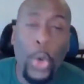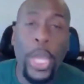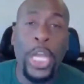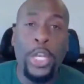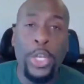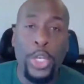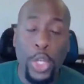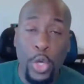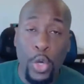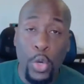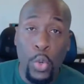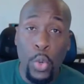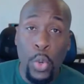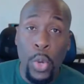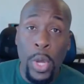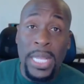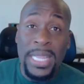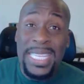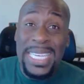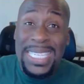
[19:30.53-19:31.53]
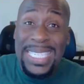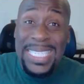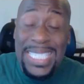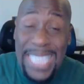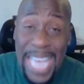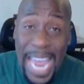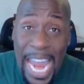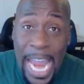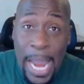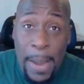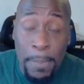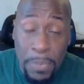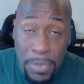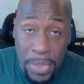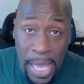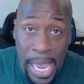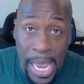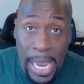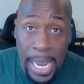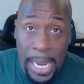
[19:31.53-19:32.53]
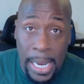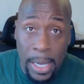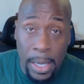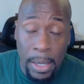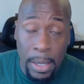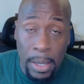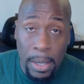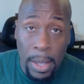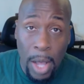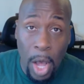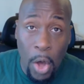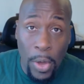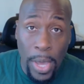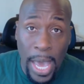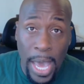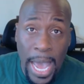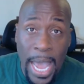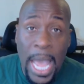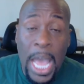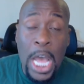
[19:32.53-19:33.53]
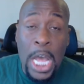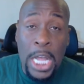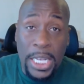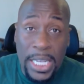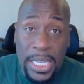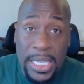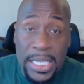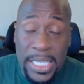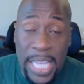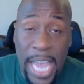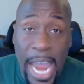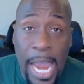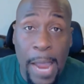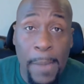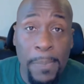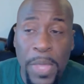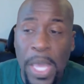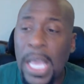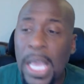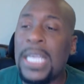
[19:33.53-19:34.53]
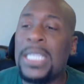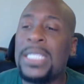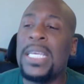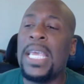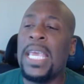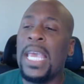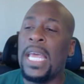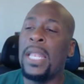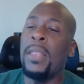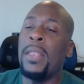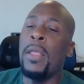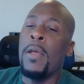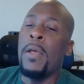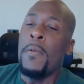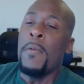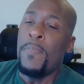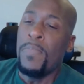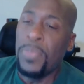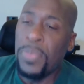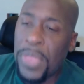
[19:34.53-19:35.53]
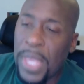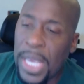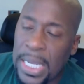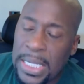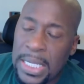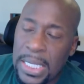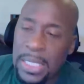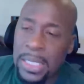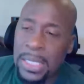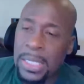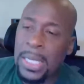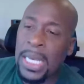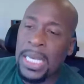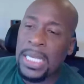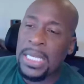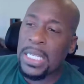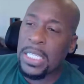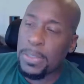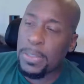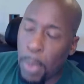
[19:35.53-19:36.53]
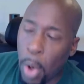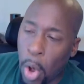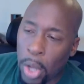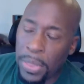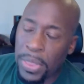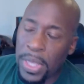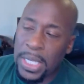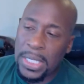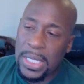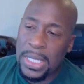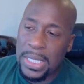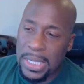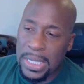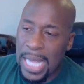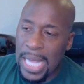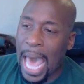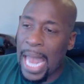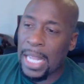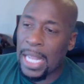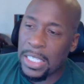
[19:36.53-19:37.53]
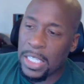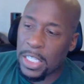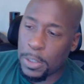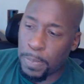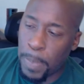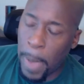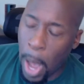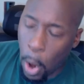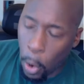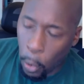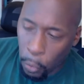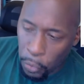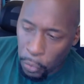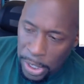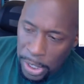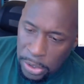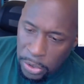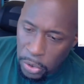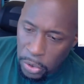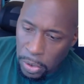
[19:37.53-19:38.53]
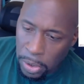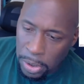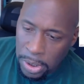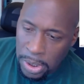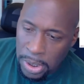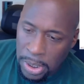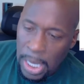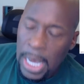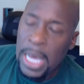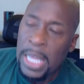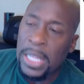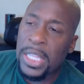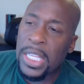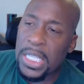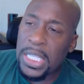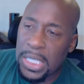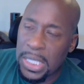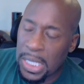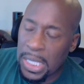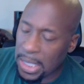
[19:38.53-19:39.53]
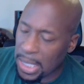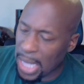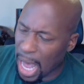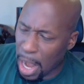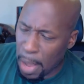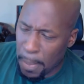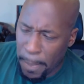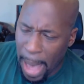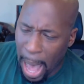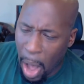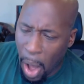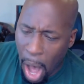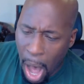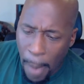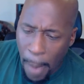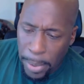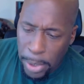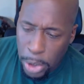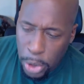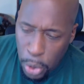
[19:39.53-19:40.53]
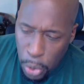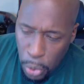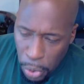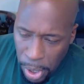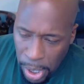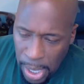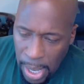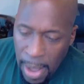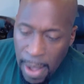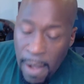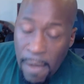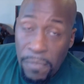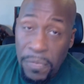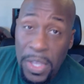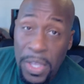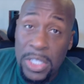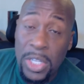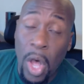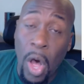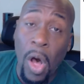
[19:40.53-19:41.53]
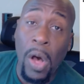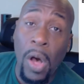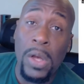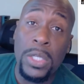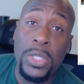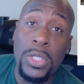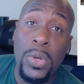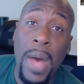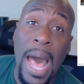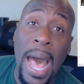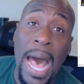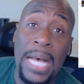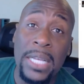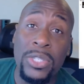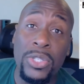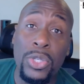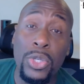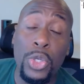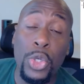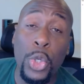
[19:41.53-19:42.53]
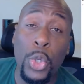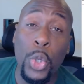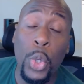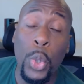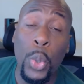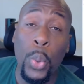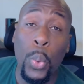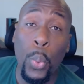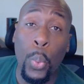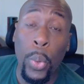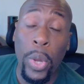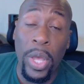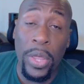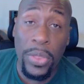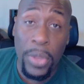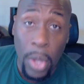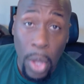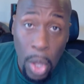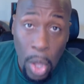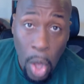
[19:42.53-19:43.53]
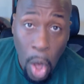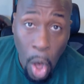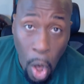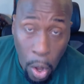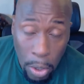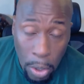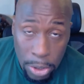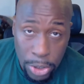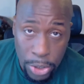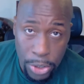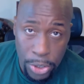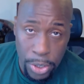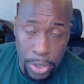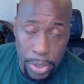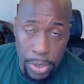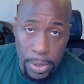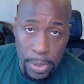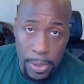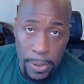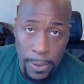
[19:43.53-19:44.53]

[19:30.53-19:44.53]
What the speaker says: can do the same thing, okay? The same thing, because again, this is not just about resources. This is not about opportunity. This also has to do with culture.